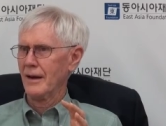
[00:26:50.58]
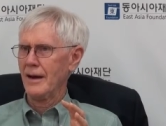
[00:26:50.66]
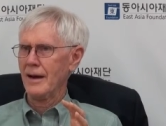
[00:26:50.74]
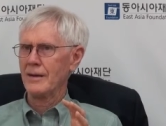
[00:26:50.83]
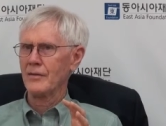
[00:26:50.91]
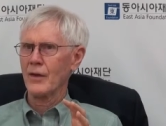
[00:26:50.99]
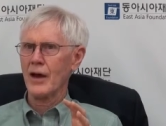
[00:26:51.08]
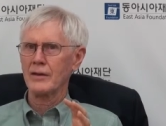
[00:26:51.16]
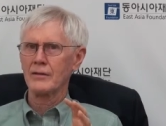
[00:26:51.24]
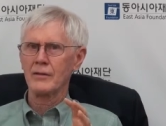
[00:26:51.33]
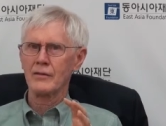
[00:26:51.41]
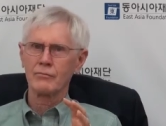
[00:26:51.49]
and
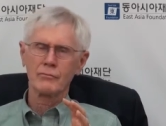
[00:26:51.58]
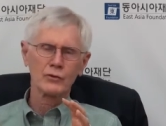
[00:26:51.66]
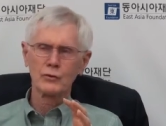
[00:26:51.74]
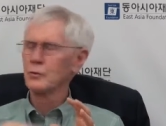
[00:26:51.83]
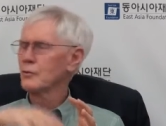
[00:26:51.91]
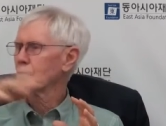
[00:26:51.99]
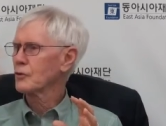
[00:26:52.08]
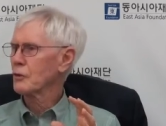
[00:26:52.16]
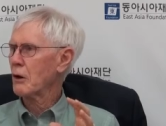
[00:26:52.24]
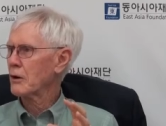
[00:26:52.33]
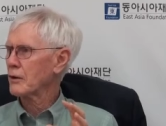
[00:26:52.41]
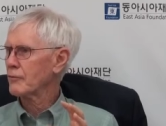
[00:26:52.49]
that students
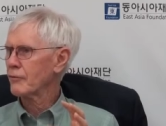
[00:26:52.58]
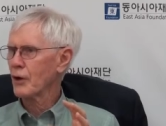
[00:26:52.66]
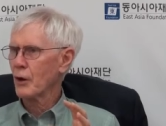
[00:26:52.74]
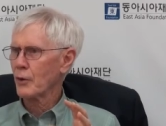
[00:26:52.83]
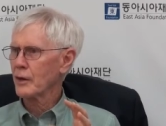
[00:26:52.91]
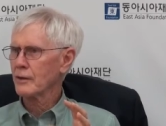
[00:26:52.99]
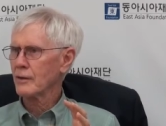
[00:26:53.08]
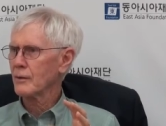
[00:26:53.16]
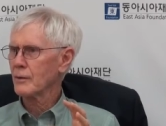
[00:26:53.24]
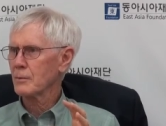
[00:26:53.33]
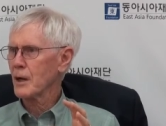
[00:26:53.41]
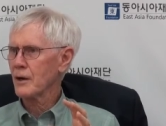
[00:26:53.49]
started flowing
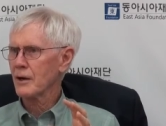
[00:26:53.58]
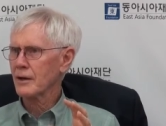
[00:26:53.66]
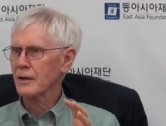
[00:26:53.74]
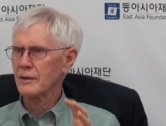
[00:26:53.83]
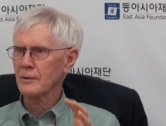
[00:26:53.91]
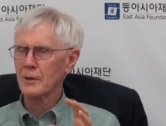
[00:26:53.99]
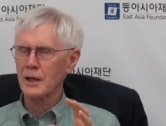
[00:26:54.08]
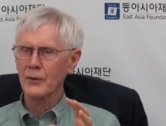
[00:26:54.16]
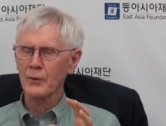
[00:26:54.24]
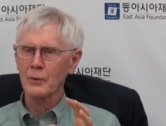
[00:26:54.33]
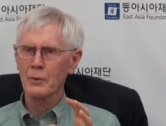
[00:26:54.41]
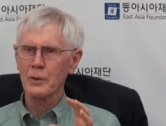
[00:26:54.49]
to America and
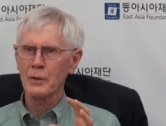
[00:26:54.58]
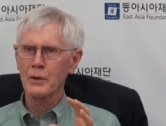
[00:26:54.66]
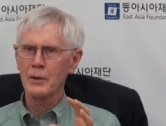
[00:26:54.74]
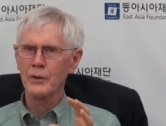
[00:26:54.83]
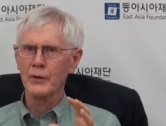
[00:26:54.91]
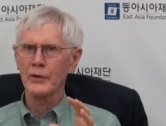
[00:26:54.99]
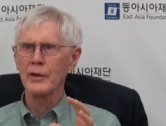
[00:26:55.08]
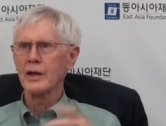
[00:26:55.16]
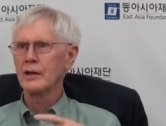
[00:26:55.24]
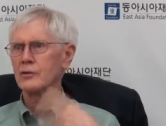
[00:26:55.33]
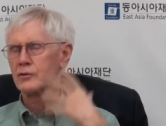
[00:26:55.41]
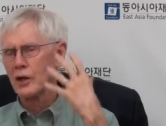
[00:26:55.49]
around the world, and
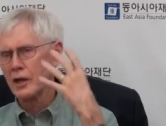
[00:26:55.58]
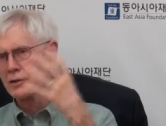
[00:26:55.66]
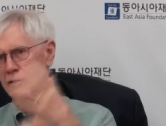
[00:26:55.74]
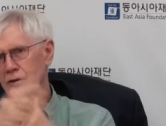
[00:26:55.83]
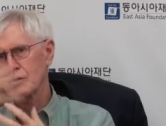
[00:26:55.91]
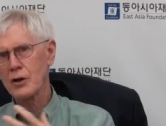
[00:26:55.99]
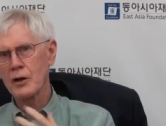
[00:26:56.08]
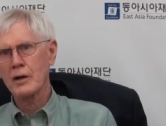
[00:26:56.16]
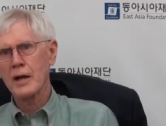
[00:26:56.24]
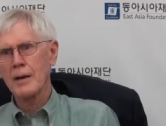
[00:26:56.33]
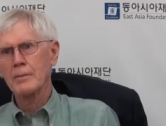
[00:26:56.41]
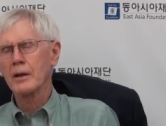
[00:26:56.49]
exchanges
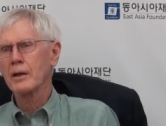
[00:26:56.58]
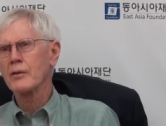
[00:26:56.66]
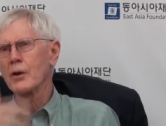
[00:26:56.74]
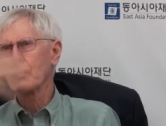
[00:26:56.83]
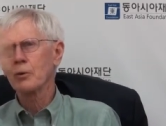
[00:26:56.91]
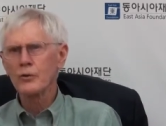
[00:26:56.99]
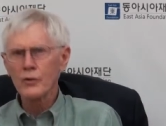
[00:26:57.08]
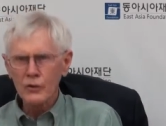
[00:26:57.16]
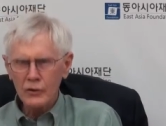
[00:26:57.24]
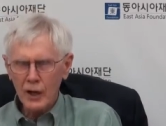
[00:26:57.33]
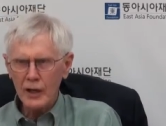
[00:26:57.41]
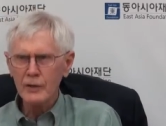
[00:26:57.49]
started happening, and there was
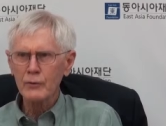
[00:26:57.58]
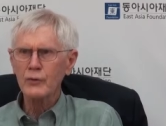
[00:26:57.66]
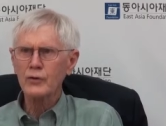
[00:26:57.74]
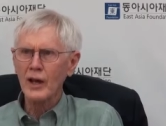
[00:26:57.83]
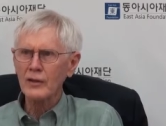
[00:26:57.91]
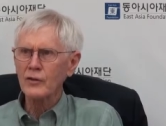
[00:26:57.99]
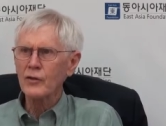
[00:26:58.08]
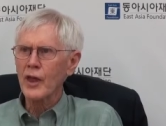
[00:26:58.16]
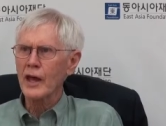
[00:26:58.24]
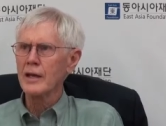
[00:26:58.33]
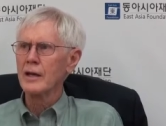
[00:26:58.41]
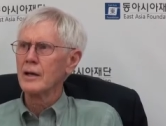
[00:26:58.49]
this kind of sense
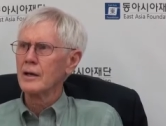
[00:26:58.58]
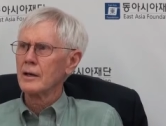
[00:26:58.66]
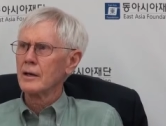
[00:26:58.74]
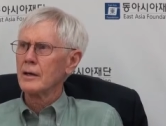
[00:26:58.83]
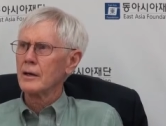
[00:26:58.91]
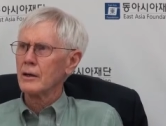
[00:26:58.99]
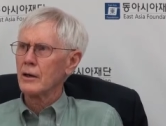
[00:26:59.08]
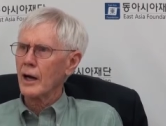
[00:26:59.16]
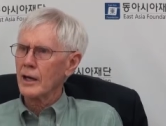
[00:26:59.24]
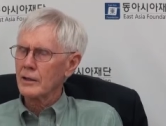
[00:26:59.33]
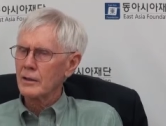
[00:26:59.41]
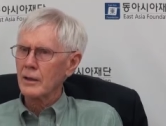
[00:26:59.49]
that, all
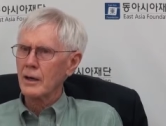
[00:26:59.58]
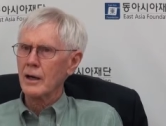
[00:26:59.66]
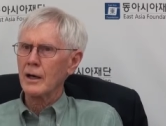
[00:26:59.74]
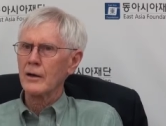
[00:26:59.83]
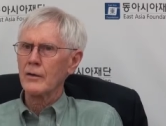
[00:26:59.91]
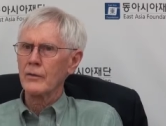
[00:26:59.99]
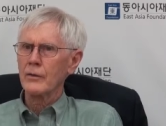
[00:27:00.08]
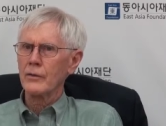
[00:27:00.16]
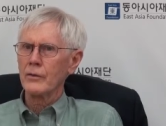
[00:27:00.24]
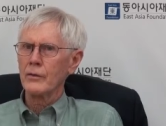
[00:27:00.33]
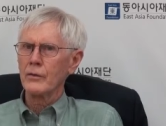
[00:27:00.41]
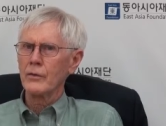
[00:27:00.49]
right,
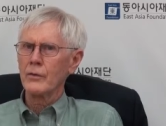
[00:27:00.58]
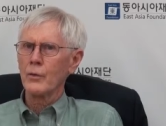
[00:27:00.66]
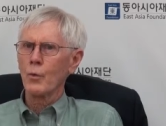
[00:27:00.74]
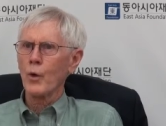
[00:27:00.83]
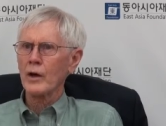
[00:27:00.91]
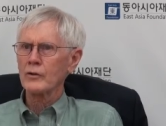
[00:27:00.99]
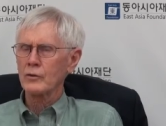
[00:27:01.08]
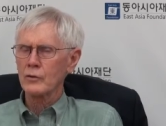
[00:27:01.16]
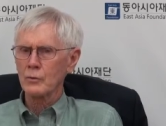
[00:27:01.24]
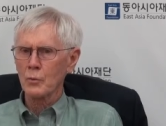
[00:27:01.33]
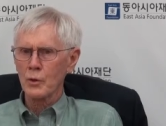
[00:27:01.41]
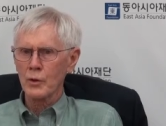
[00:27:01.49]
the
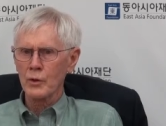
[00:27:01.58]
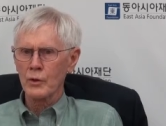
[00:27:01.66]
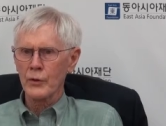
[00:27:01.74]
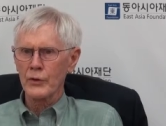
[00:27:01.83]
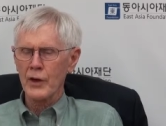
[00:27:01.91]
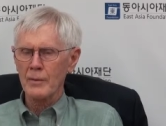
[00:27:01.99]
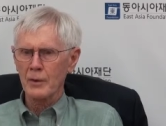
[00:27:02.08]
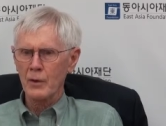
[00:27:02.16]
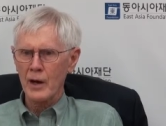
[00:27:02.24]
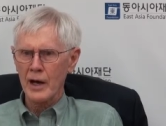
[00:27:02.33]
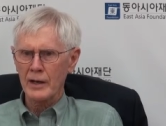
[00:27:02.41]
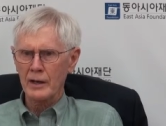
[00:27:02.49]
Western world, the
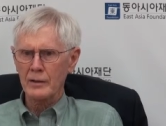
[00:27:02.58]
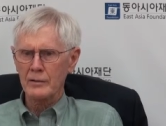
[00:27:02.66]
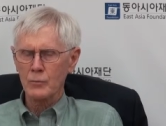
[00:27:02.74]
democratic